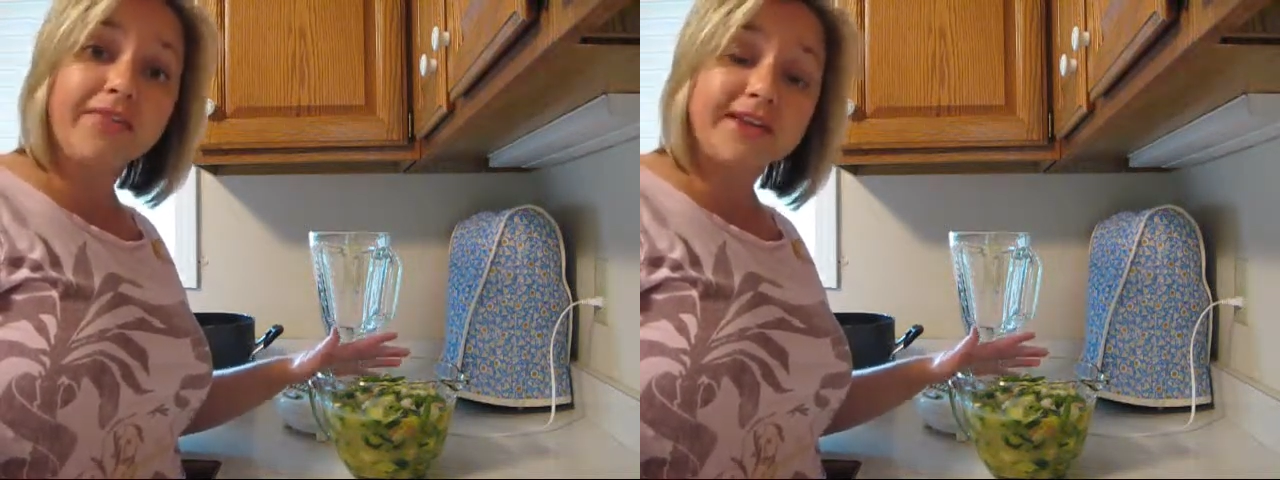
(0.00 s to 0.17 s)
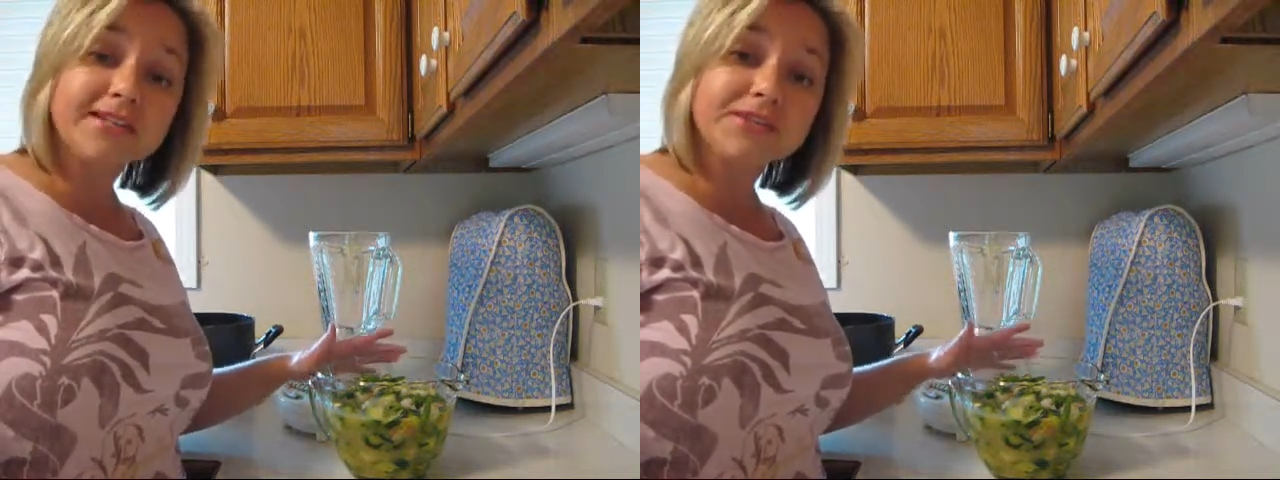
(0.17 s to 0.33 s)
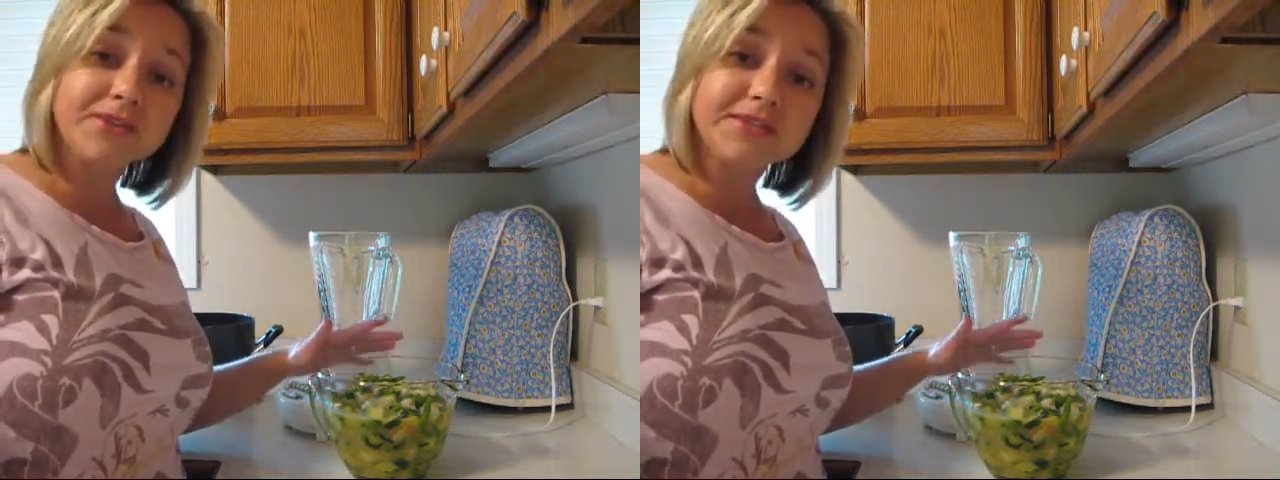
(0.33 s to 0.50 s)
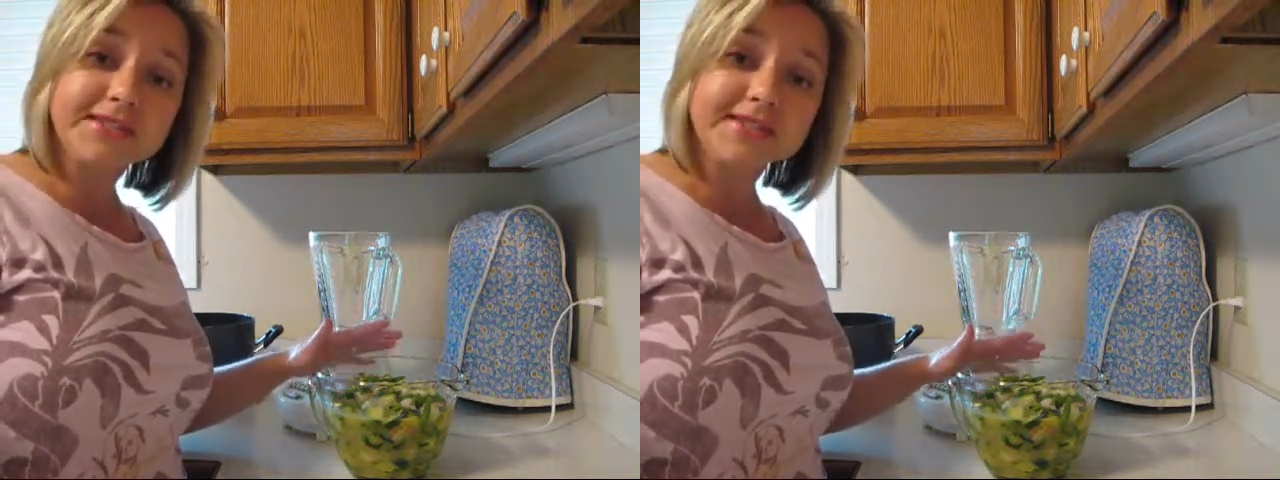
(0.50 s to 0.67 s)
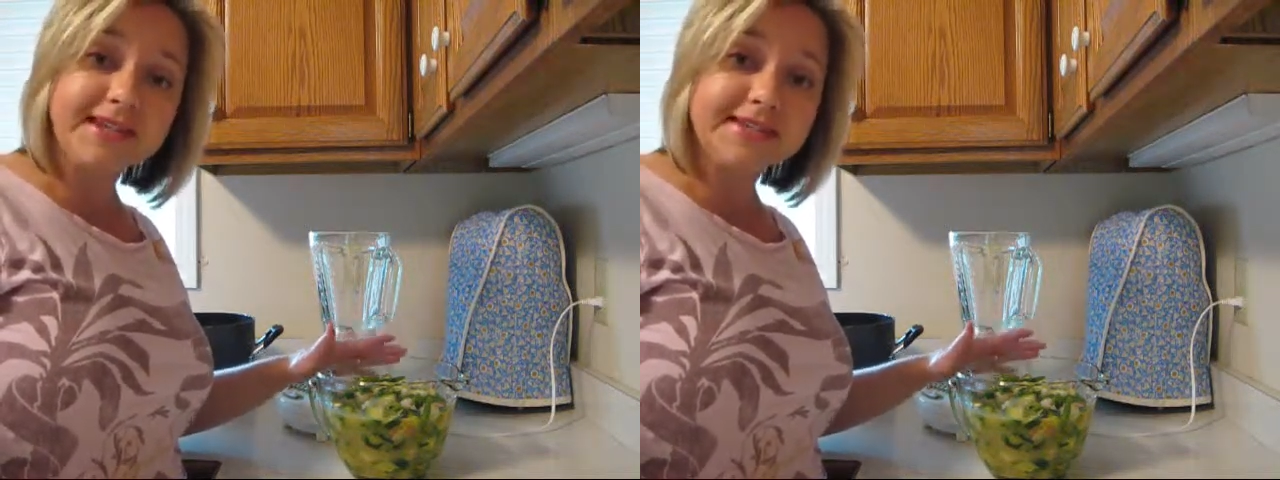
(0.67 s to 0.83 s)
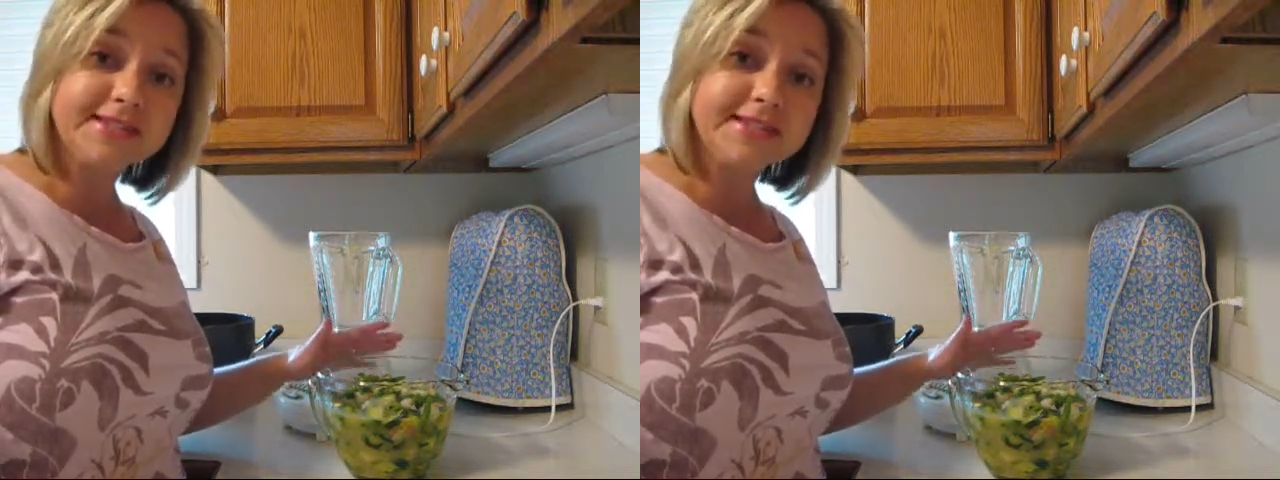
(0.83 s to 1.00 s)
this so it's
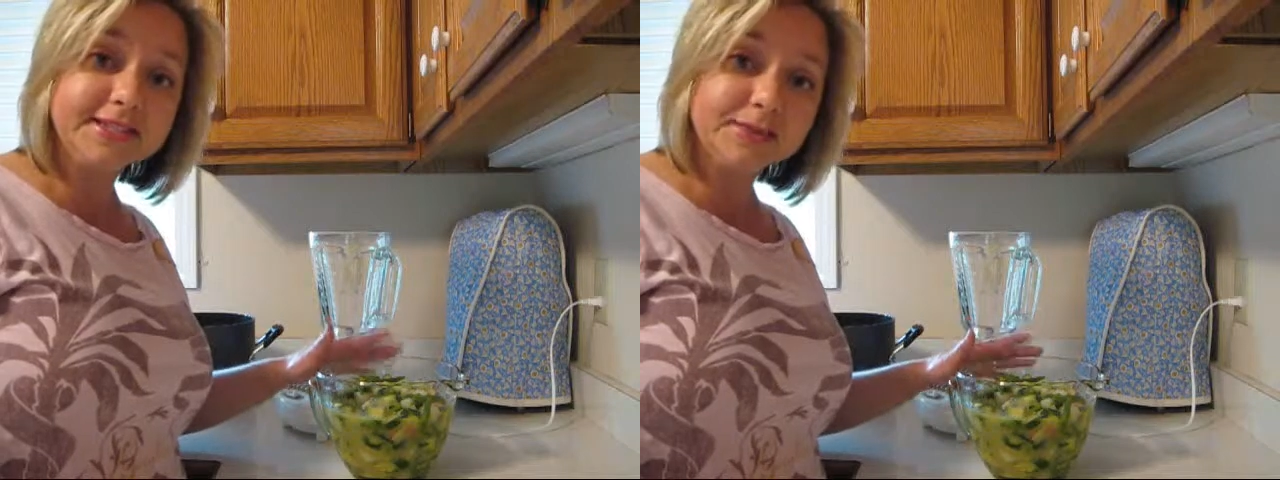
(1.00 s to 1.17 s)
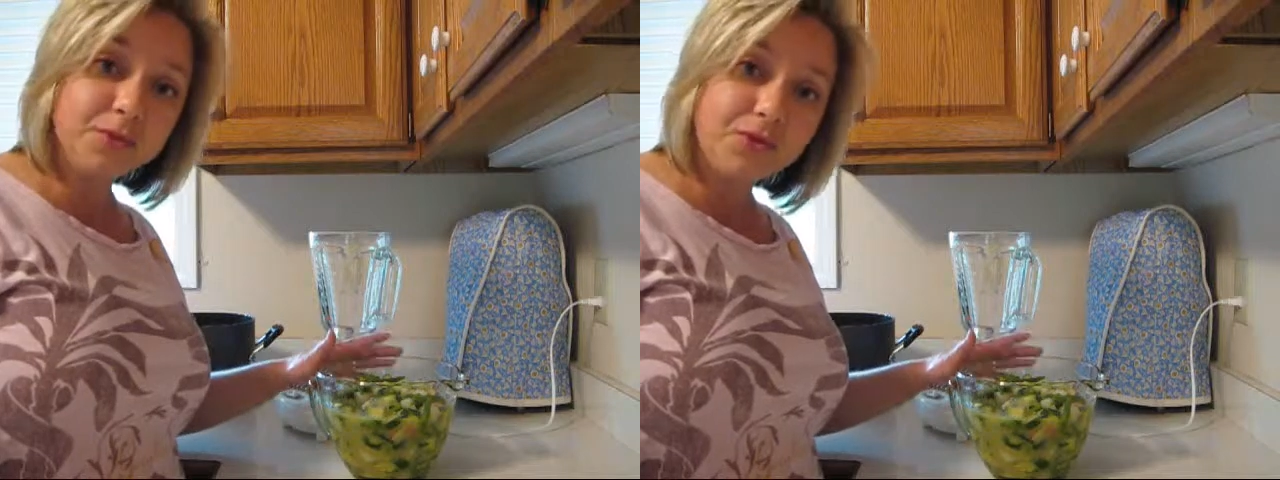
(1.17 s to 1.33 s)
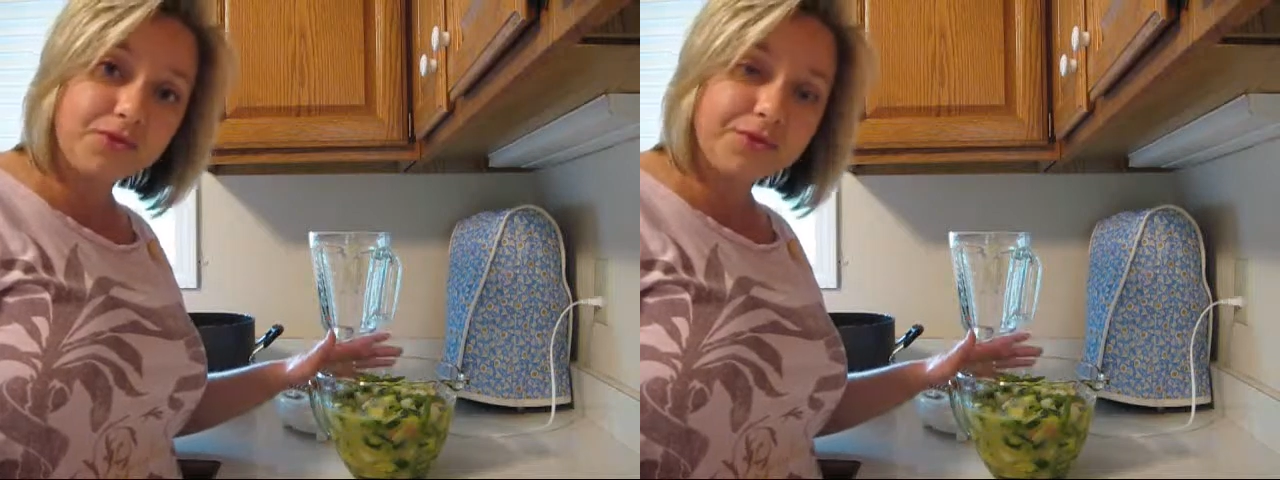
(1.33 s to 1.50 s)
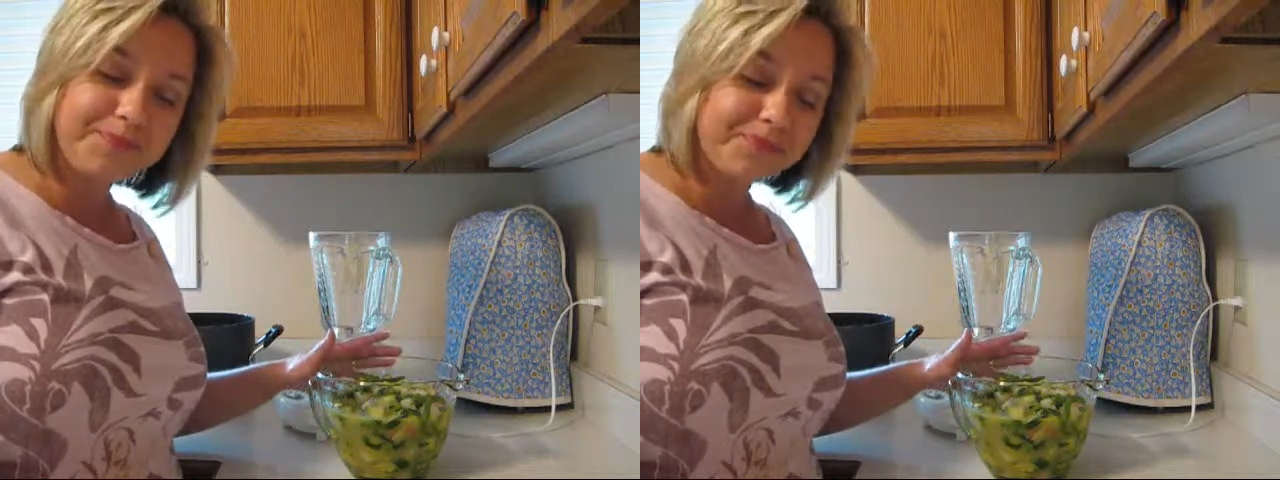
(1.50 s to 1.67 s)
nice and smooth.